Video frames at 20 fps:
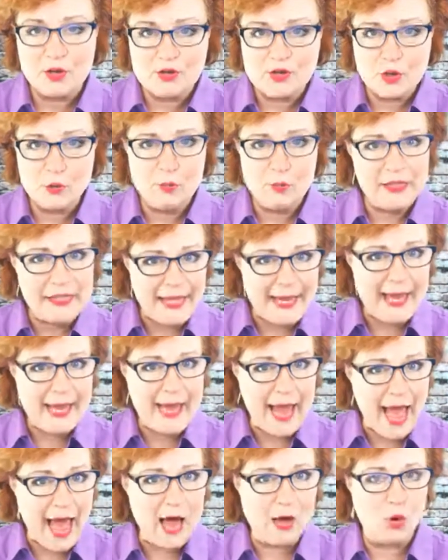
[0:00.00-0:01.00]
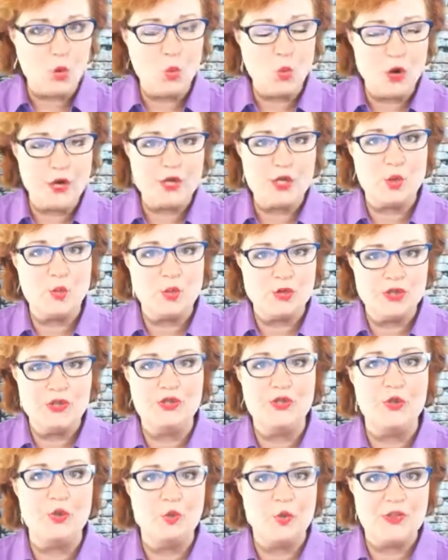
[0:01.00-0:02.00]
So plan out what you will
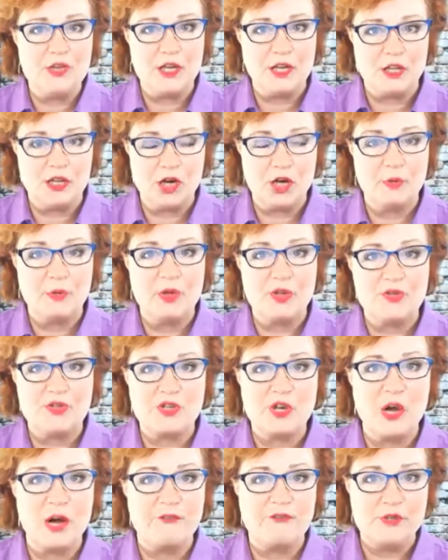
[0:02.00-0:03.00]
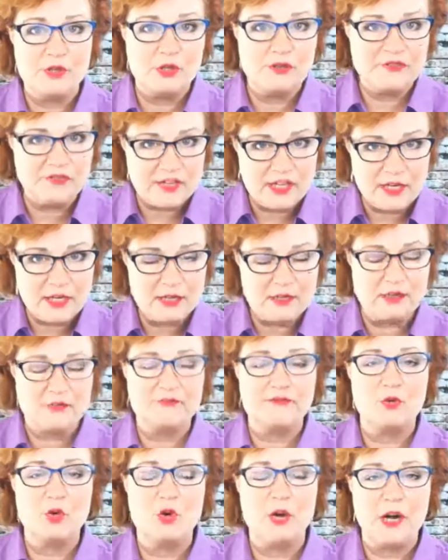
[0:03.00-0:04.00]
do when the alarm goes off and your feet hit
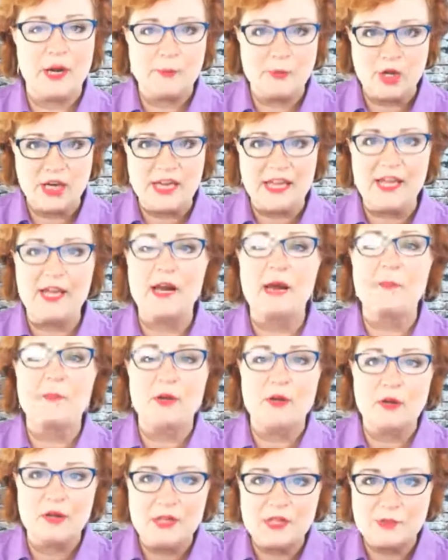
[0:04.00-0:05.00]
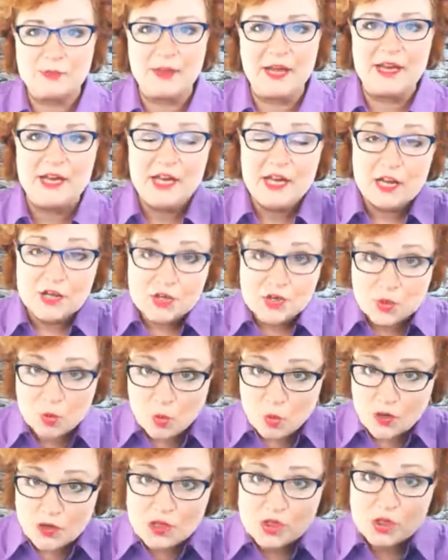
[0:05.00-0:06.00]
the floor and I'm going to get up and I'm going to splash. So
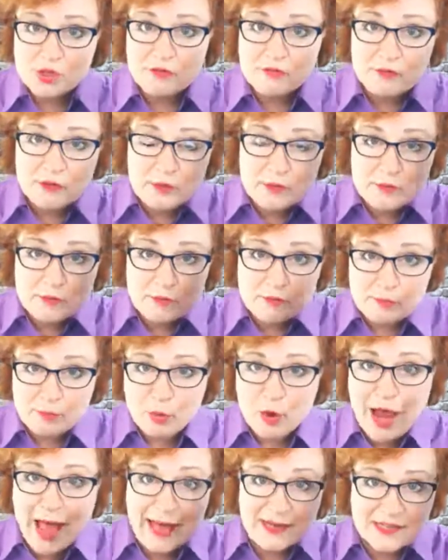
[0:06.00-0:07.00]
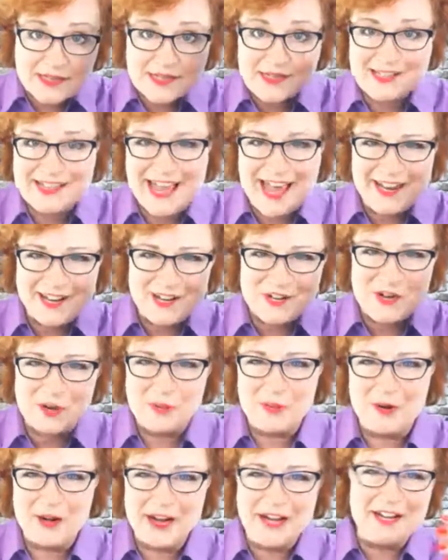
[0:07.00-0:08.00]
once you practice that in
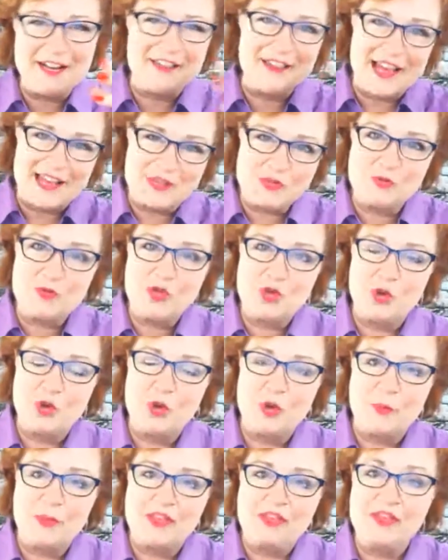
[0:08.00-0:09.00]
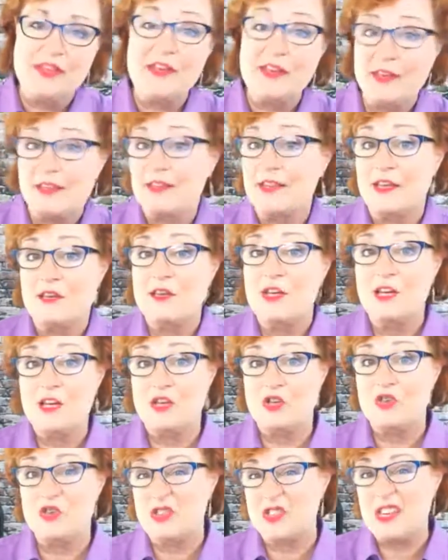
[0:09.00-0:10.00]
your brain and that's what you go to bed thinking, then
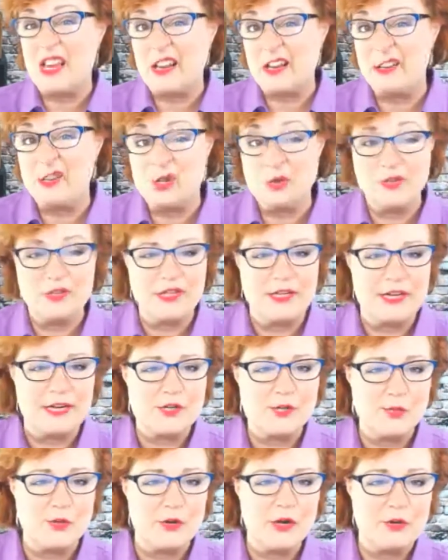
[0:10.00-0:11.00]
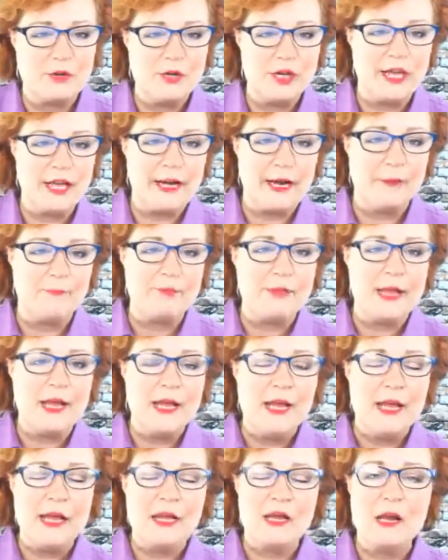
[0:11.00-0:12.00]
you'll just kind of do it the next morning when you get up.
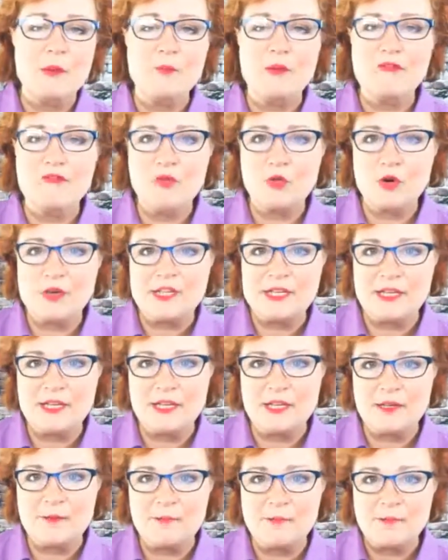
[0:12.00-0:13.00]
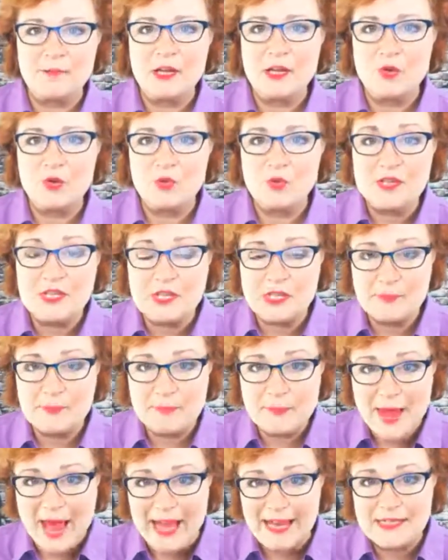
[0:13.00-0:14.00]
Number 14,
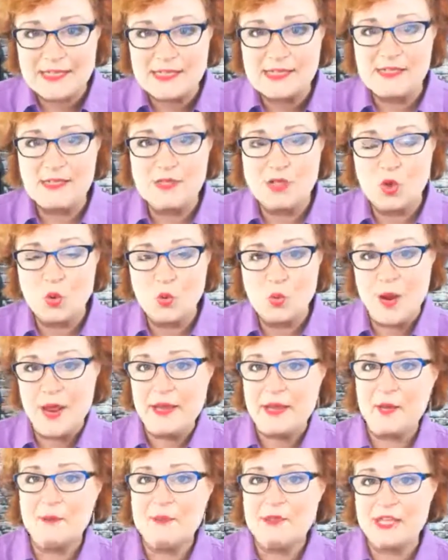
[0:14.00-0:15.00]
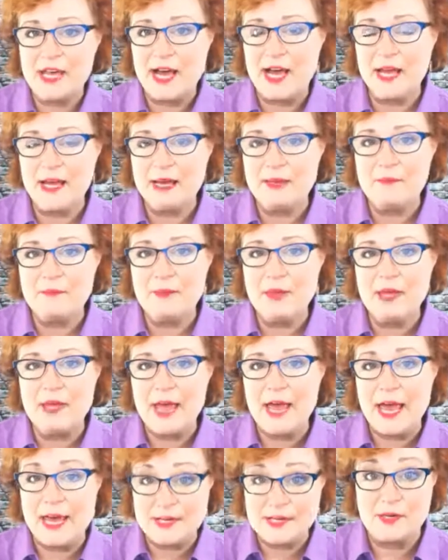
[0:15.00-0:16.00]
respect your wake up time
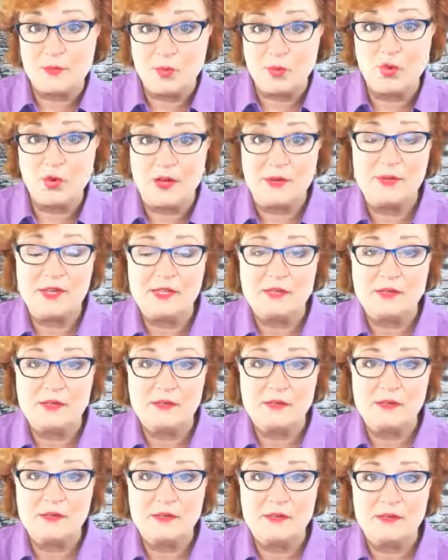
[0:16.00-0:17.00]
as an appointment.